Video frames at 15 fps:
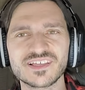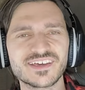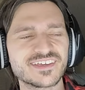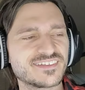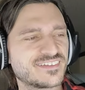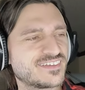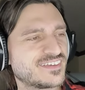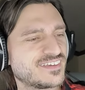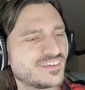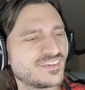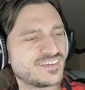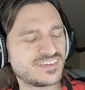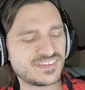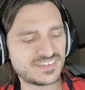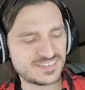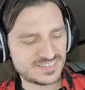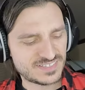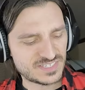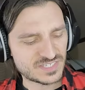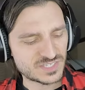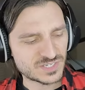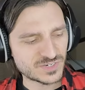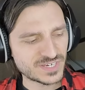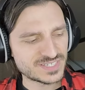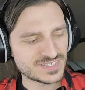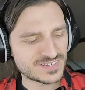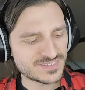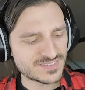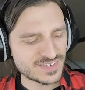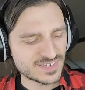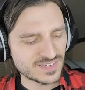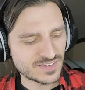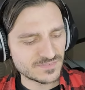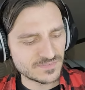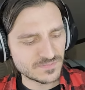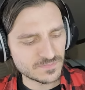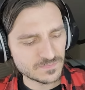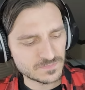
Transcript: light. It's crazy to think of.